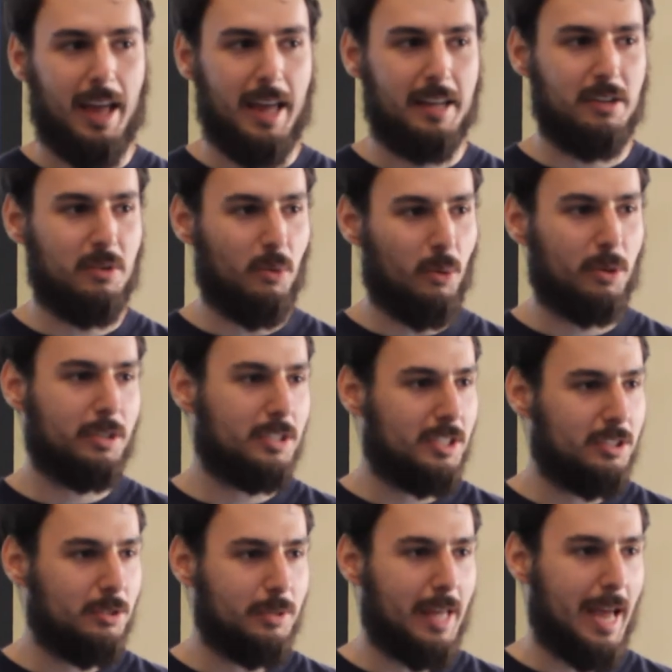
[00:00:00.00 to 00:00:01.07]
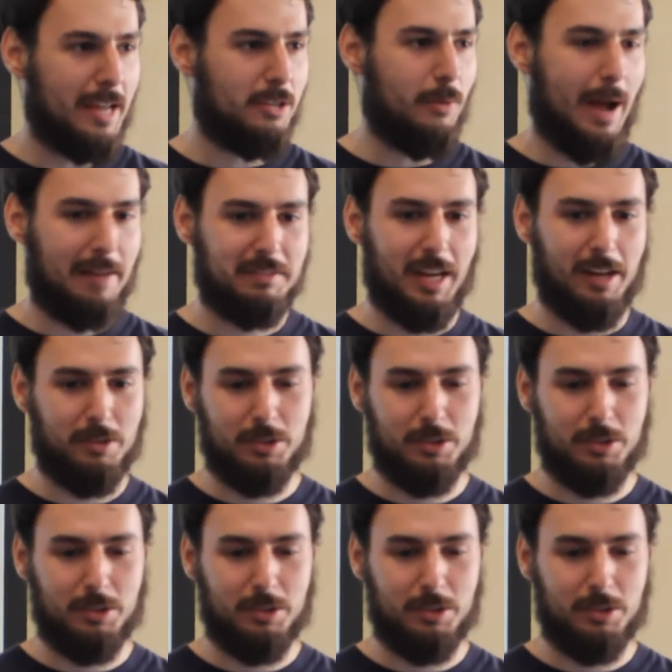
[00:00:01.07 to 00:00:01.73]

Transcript: And in order to do that, you have to